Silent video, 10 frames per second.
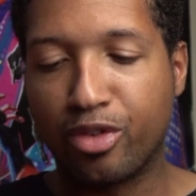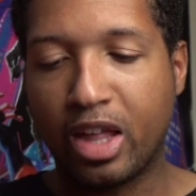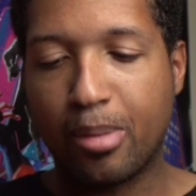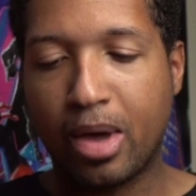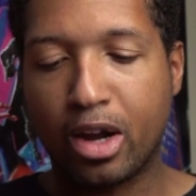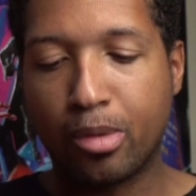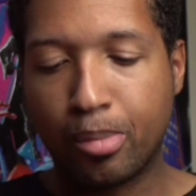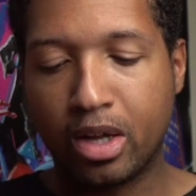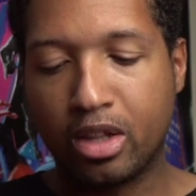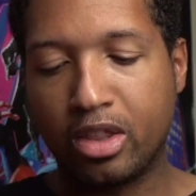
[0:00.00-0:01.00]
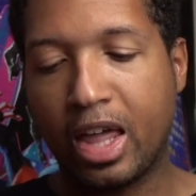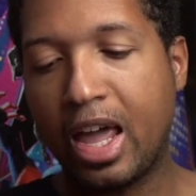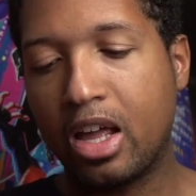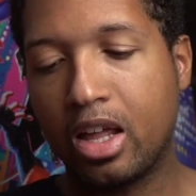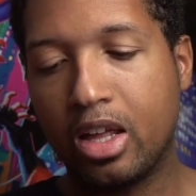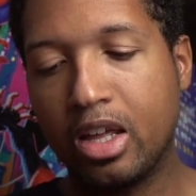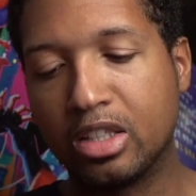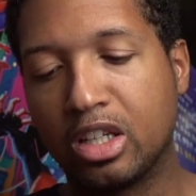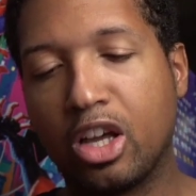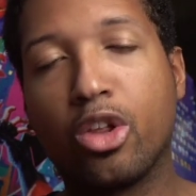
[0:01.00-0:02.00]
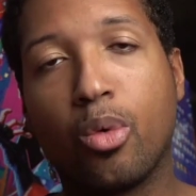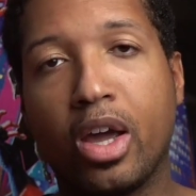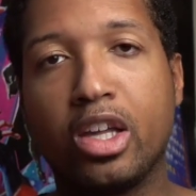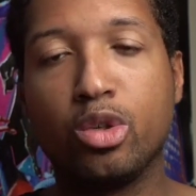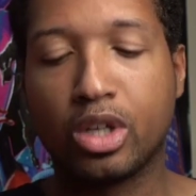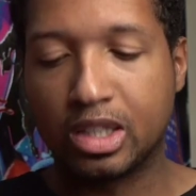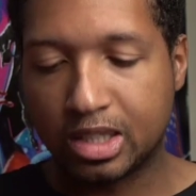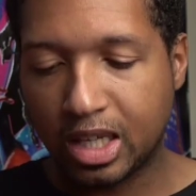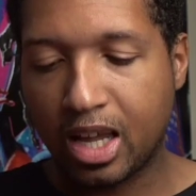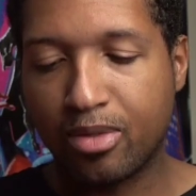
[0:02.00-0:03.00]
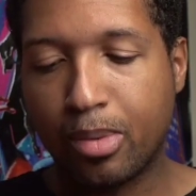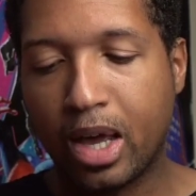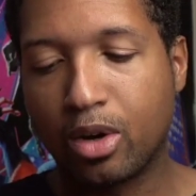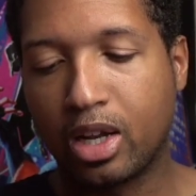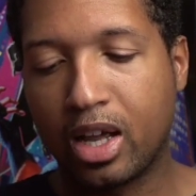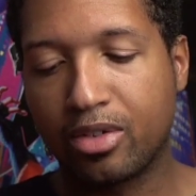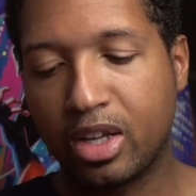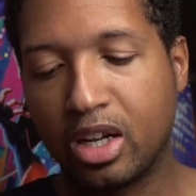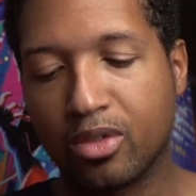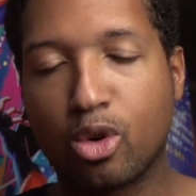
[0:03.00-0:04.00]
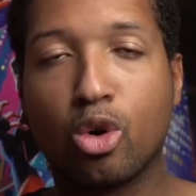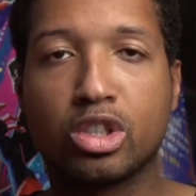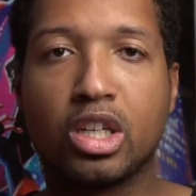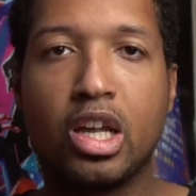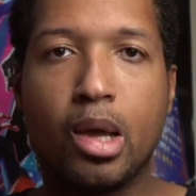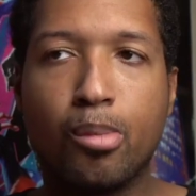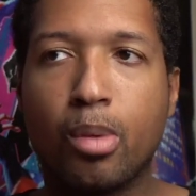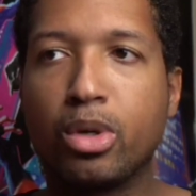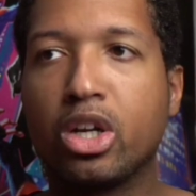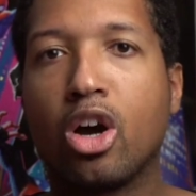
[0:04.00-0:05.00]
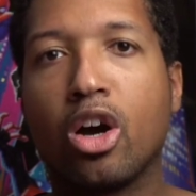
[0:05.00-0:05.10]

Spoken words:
for that matter. But that is another way you can save battery life. And then, of course, Memory